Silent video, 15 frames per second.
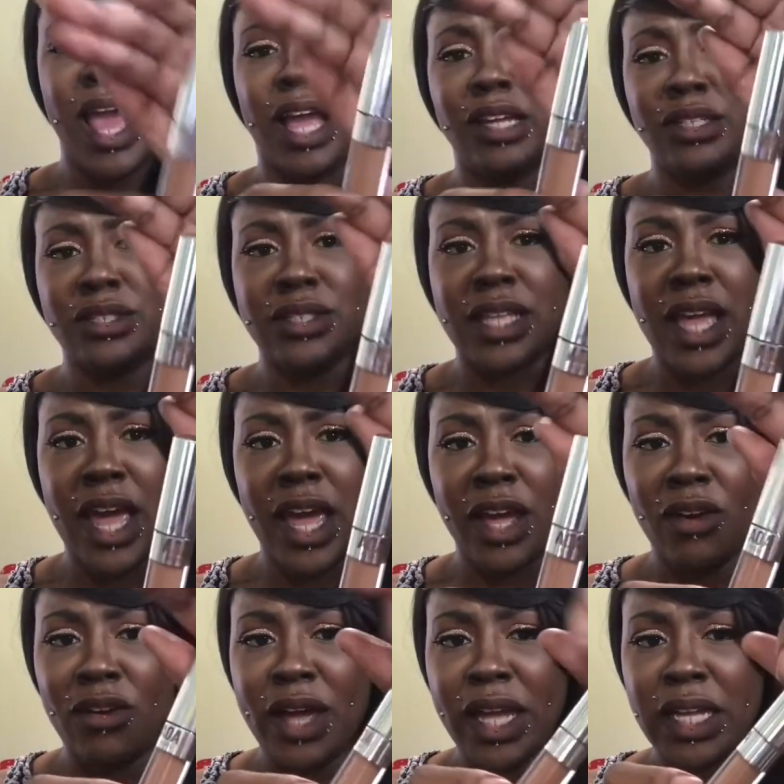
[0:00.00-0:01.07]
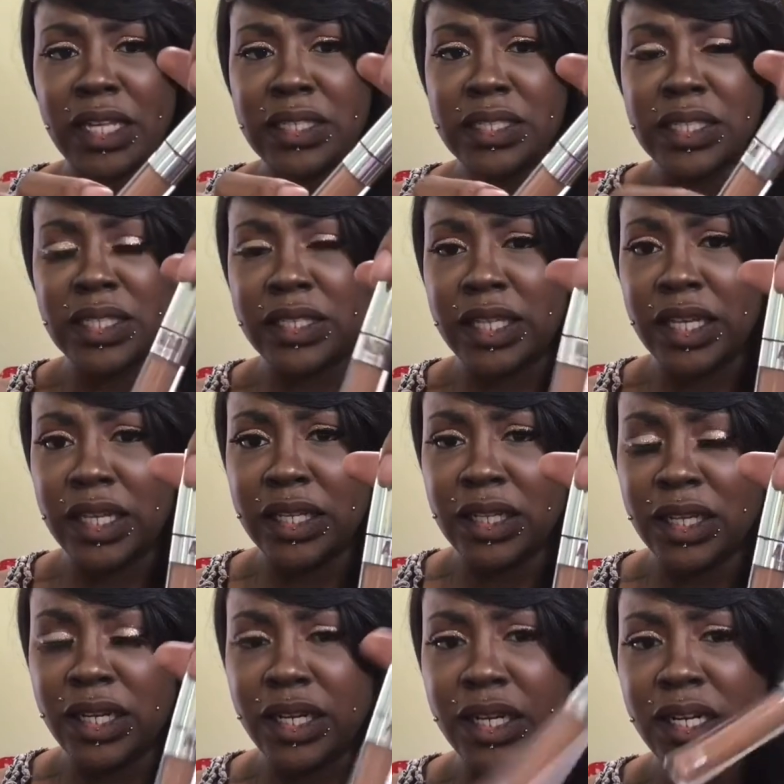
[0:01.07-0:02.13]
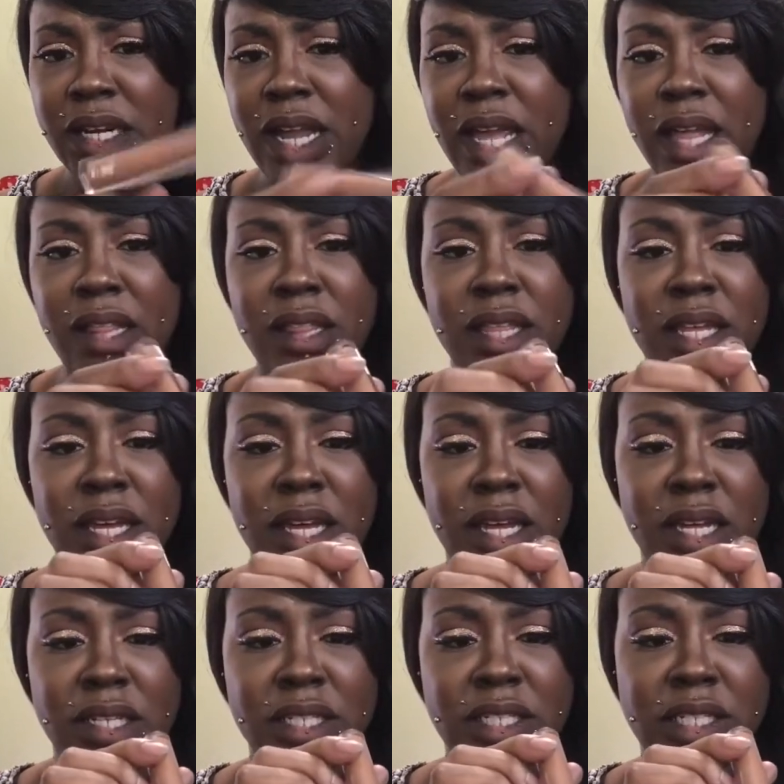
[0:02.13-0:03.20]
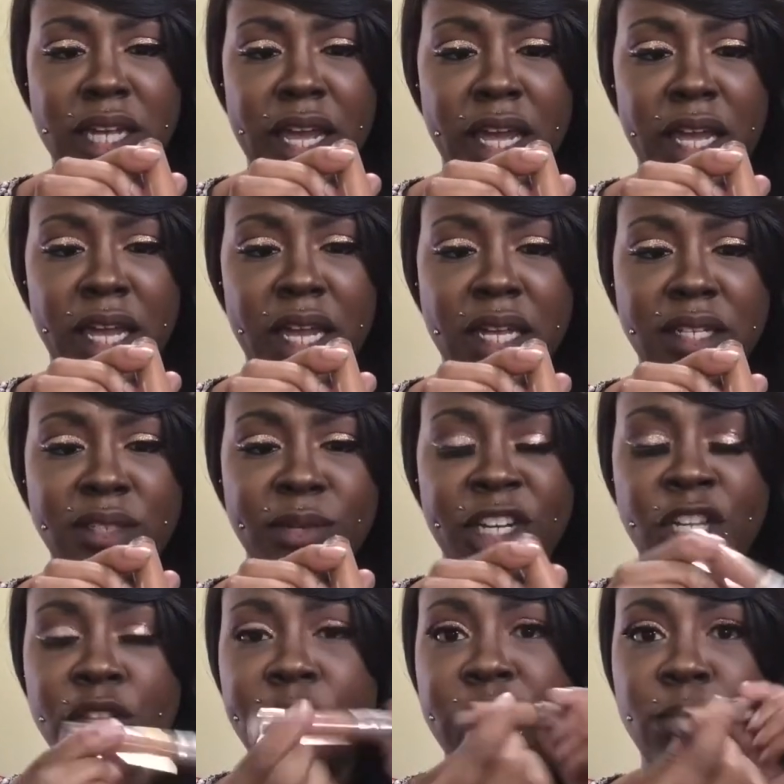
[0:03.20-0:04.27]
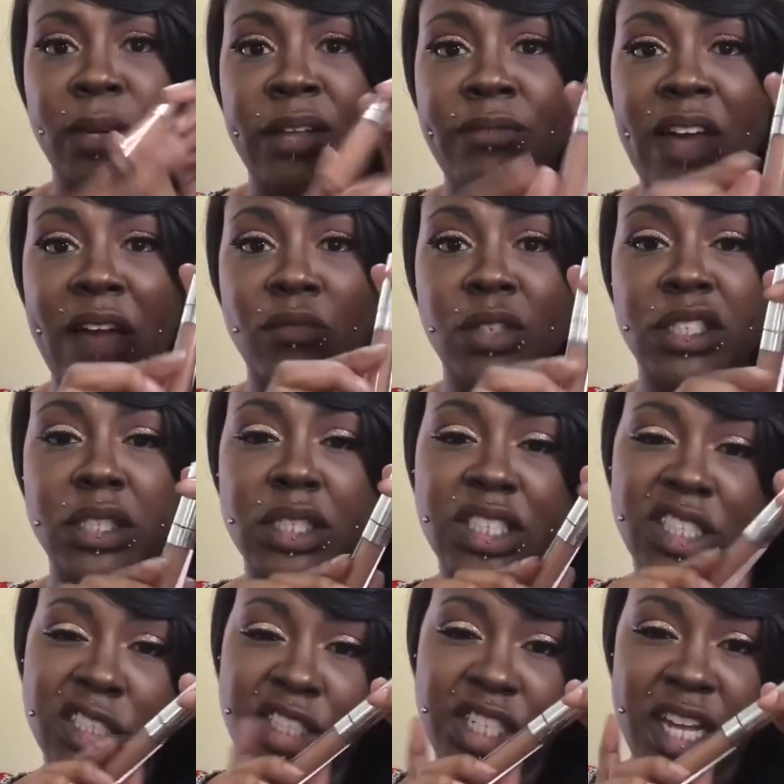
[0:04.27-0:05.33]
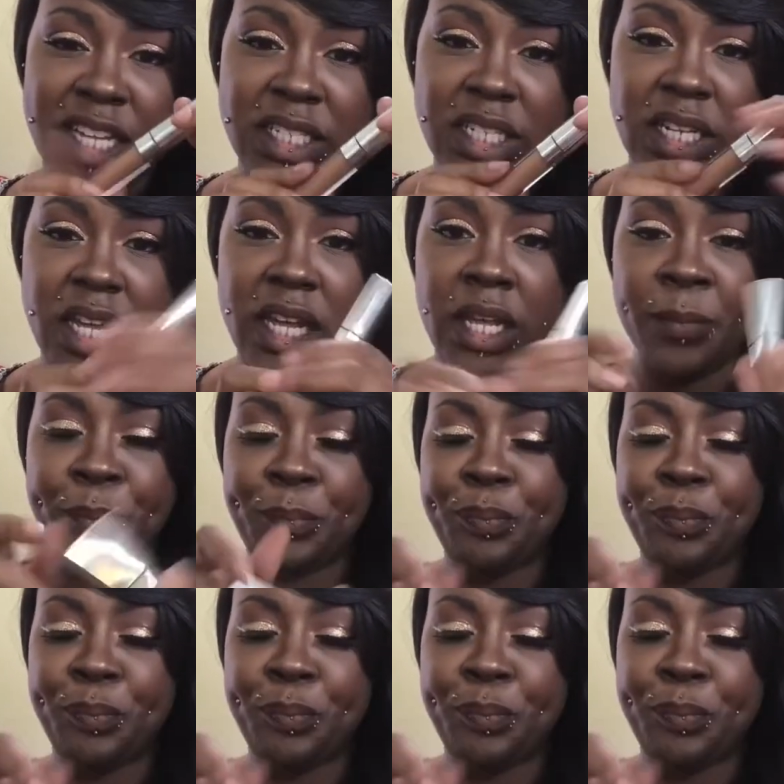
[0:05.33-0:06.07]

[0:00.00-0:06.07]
I used the AOA concealer in the shade 2325, which is chestnut.